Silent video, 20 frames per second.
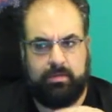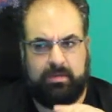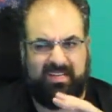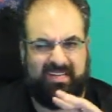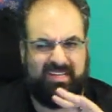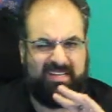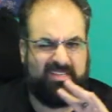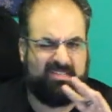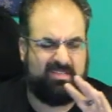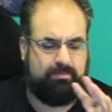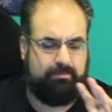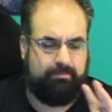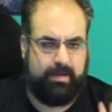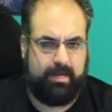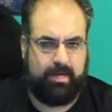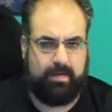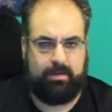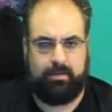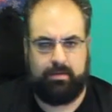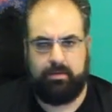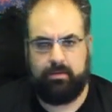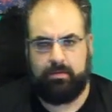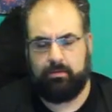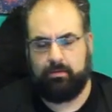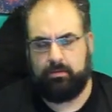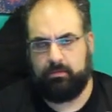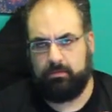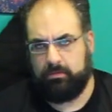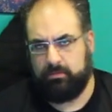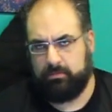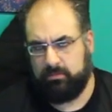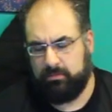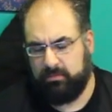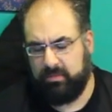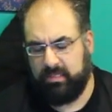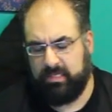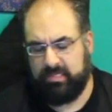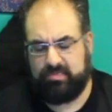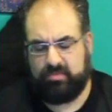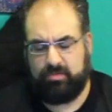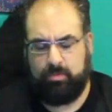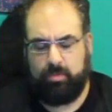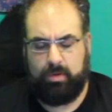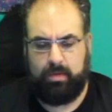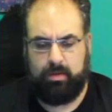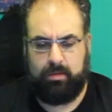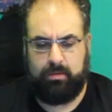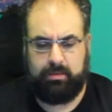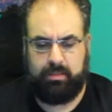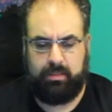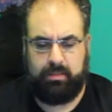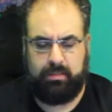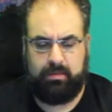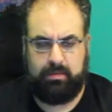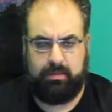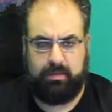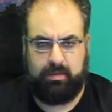is better or less quality